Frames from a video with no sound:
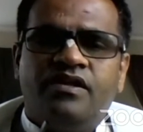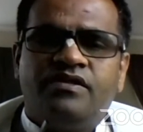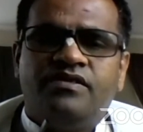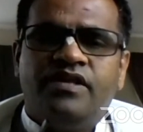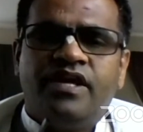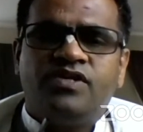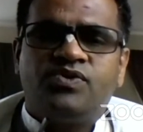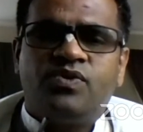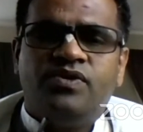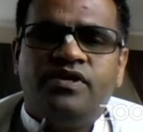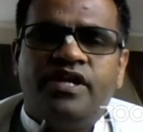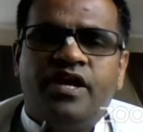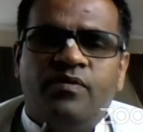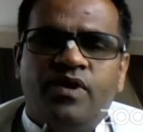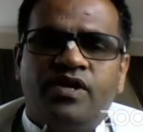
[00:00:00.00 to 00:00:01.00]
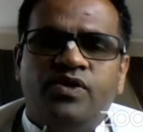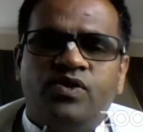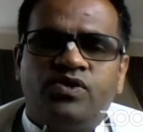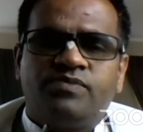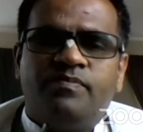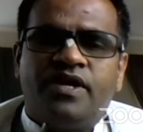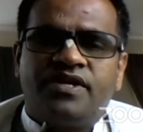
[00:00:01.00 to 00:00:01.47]
They should never
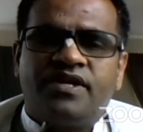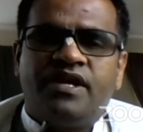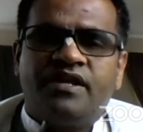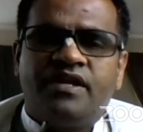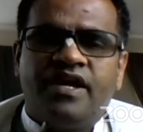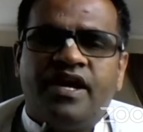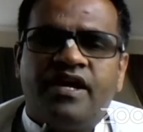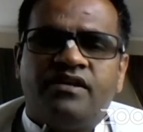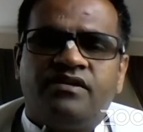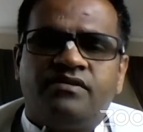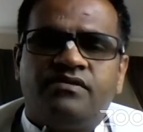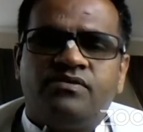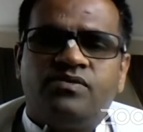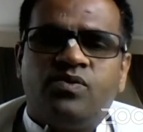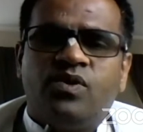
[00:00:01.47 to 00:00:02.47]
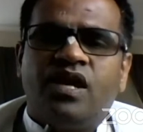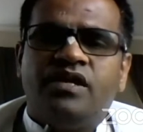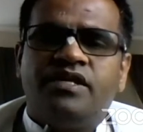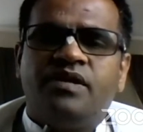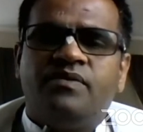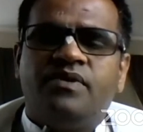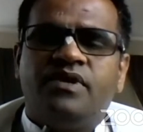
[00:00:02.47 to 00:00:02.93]
use material gain to
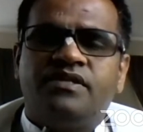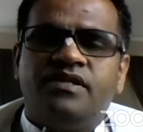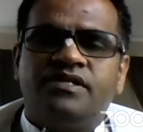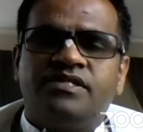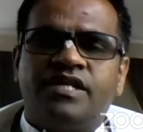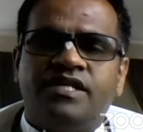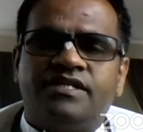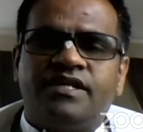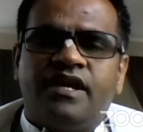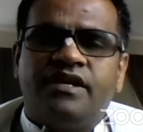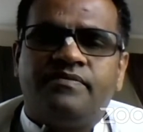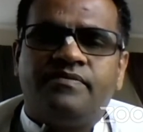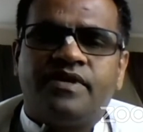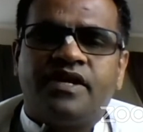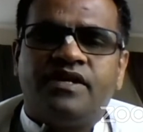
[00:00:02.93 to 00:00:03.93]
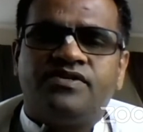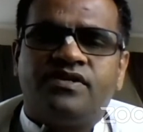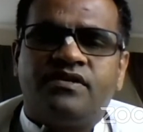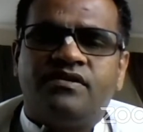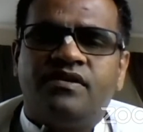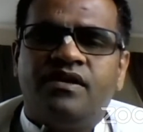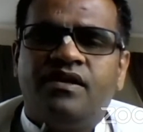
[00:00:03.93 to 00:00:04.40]
cultivate the sense
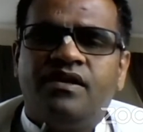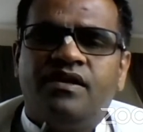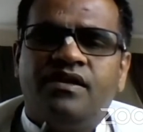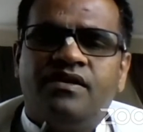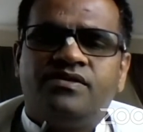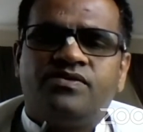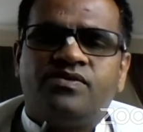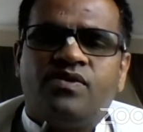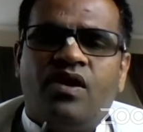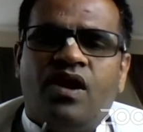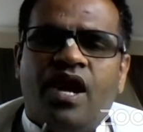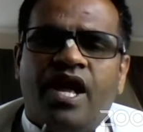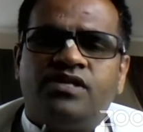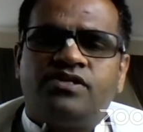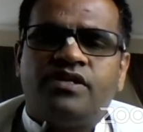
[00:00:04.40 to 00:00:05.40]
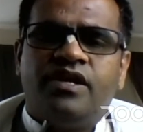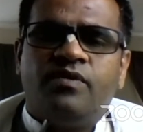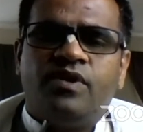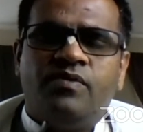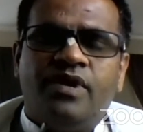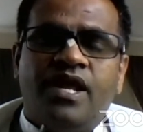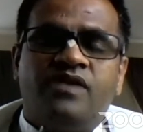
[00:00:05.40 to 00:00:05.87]
gratification. So as
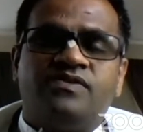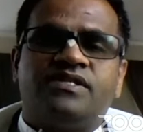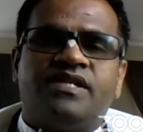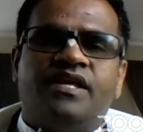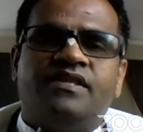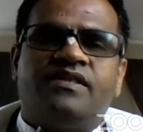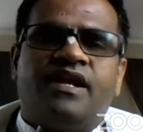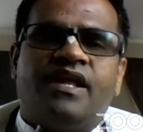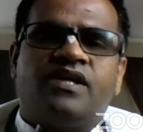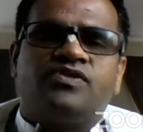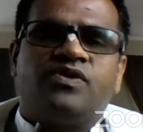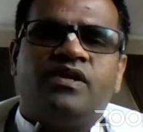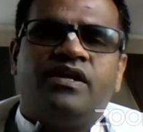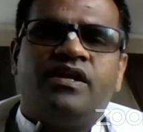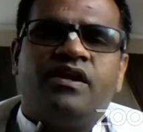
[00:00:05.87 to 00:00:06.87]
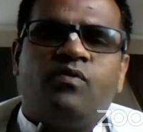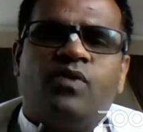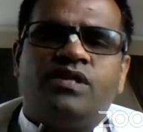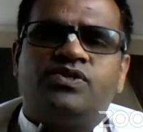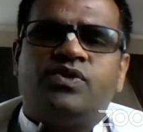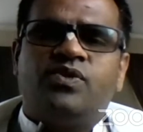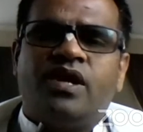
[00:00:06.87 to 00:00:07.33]
everyone has seen that actually
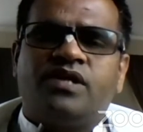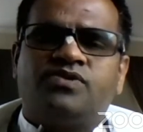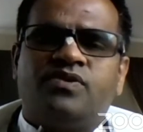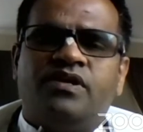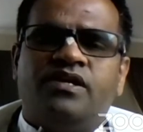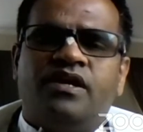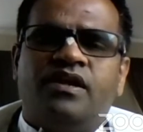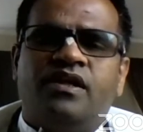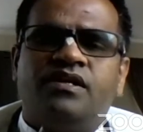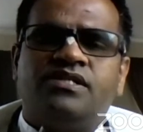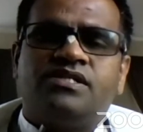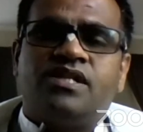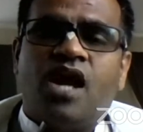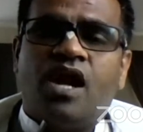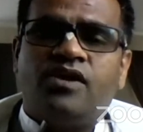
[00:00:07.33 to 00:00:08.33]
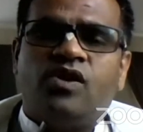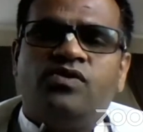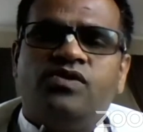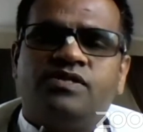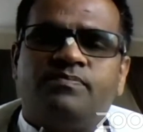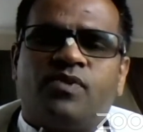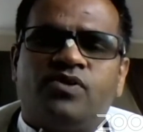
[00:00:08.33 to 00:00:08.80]
once you actually start on
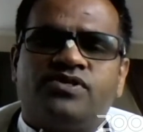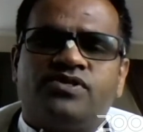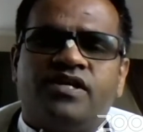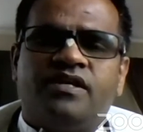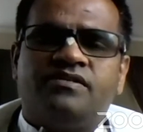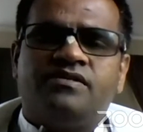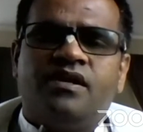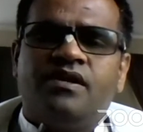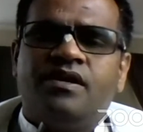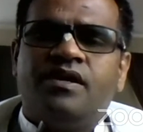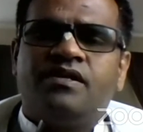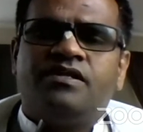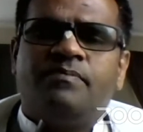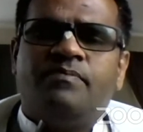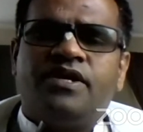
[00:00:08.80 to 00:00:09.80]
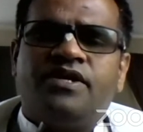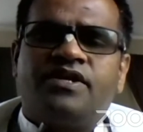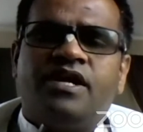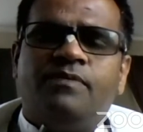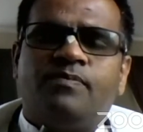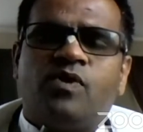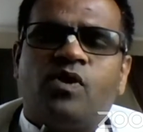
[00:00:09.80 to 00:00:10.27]
this process, the
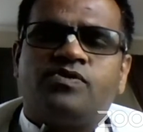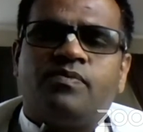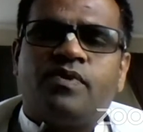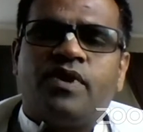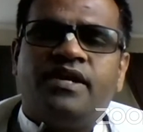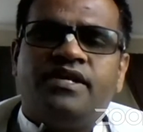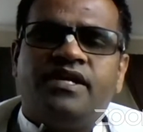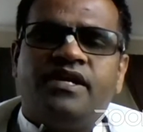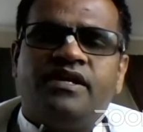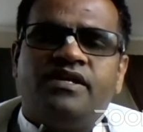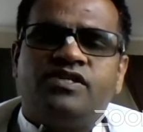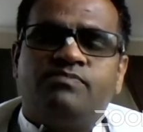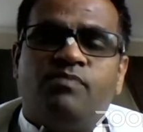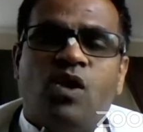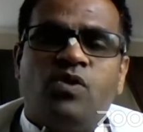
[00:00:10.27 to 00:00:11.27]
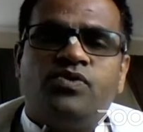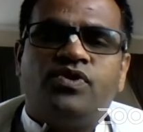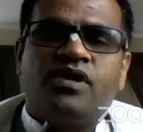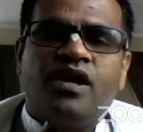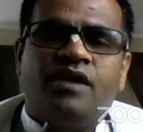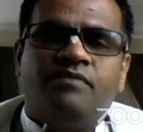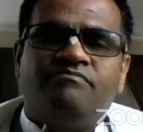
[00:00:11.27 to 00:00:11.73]
material prosperity is bound to
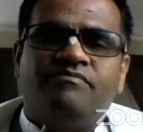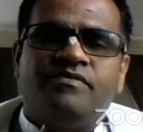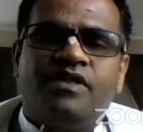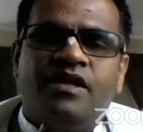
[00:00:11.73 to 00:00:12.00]
come.